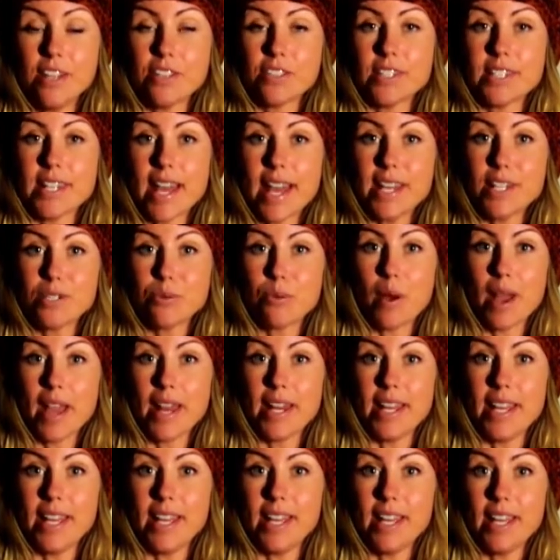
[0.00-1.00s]
So day
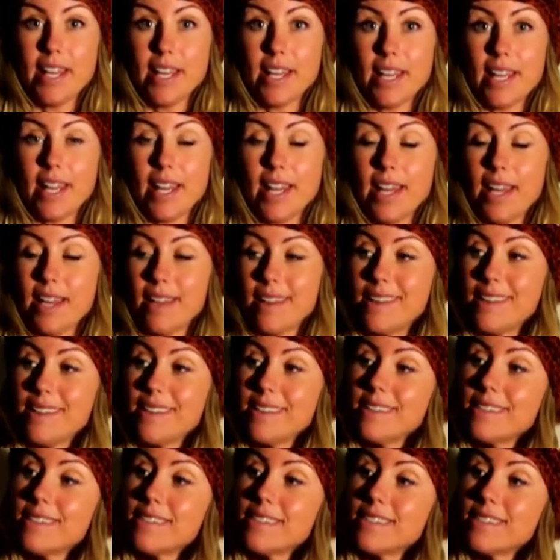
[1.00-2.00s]
20
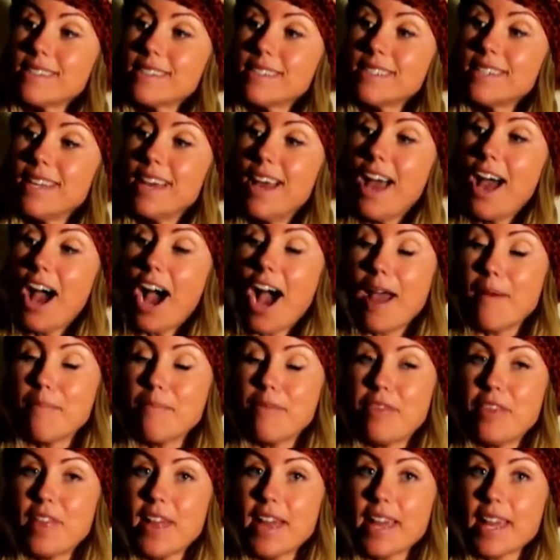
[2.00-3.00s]
is,
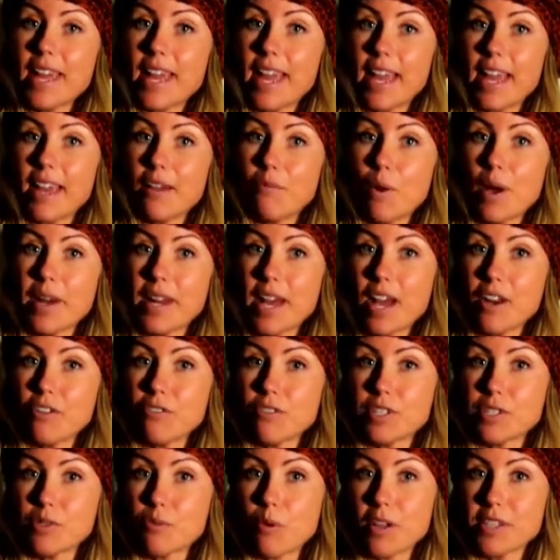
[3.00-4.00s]
I'm thinking,
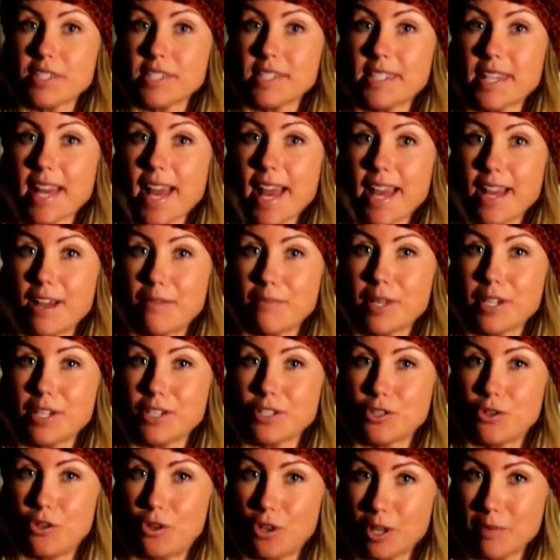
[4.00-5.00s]
100 squats a day. I'm
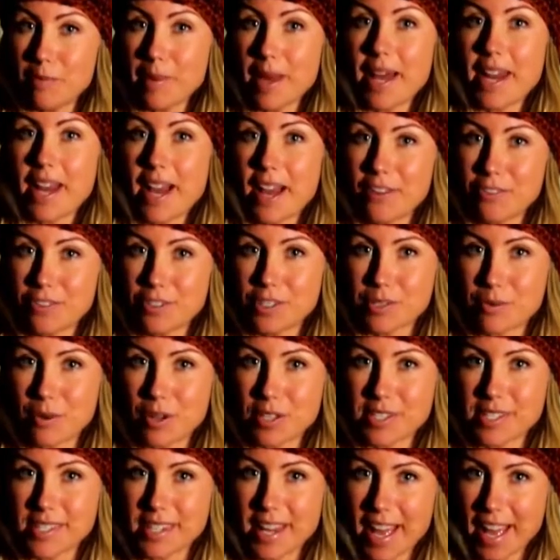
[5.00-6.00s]
going to talk about 100
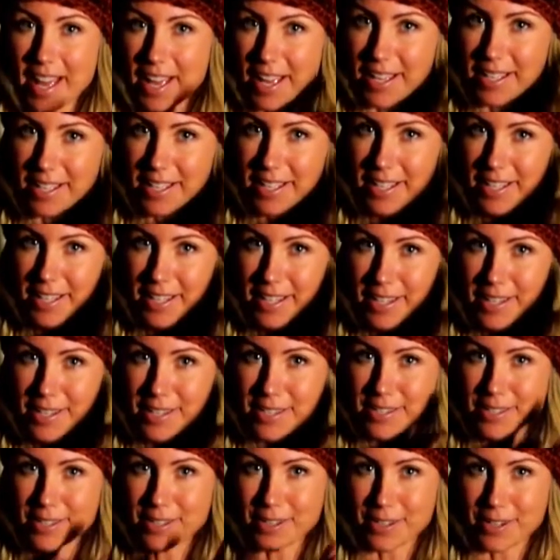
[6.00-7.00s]
squats a day.
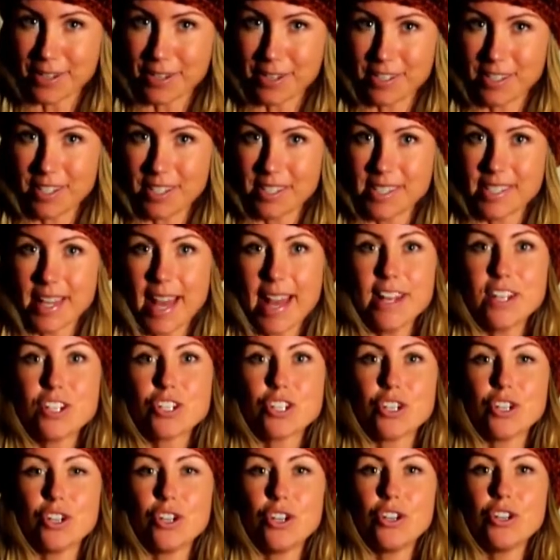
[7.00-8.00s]
So stay
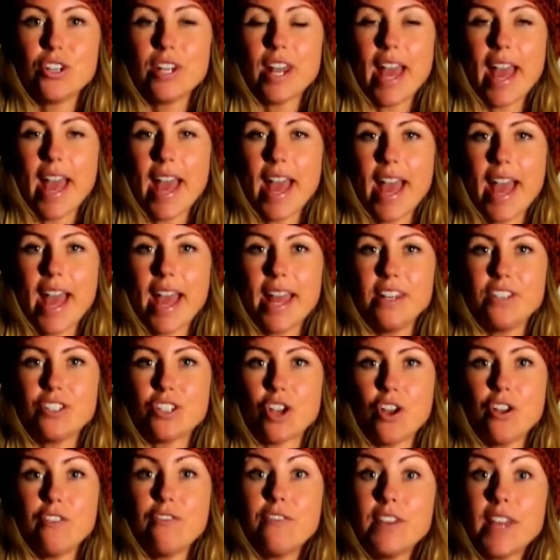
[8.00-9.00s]
tuned and
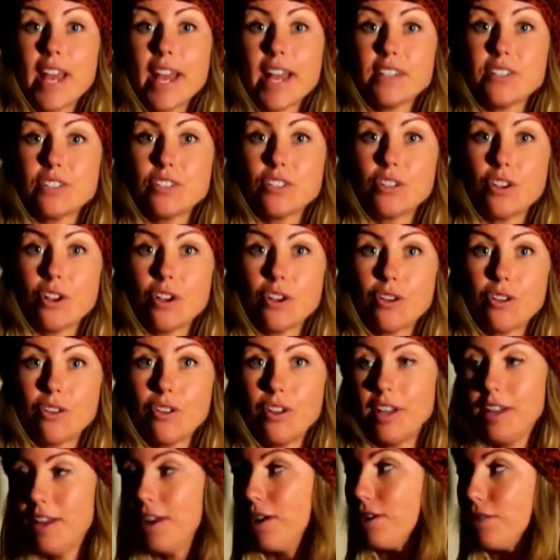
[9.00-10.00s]
don't forget to go
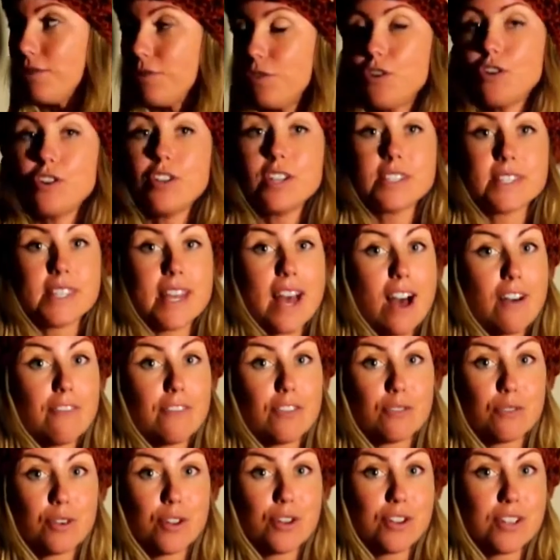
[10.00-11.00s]
fruit yourself
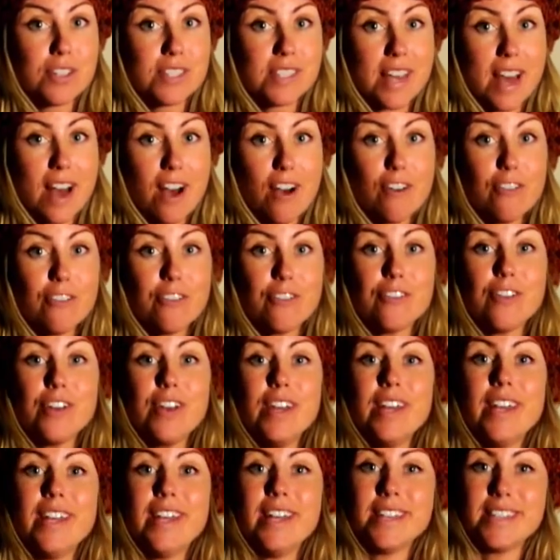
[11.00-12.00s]
or root yourself.
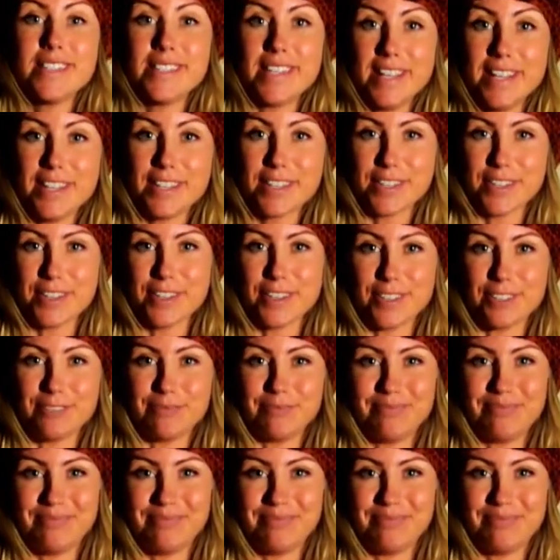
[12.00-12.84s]
See you soon.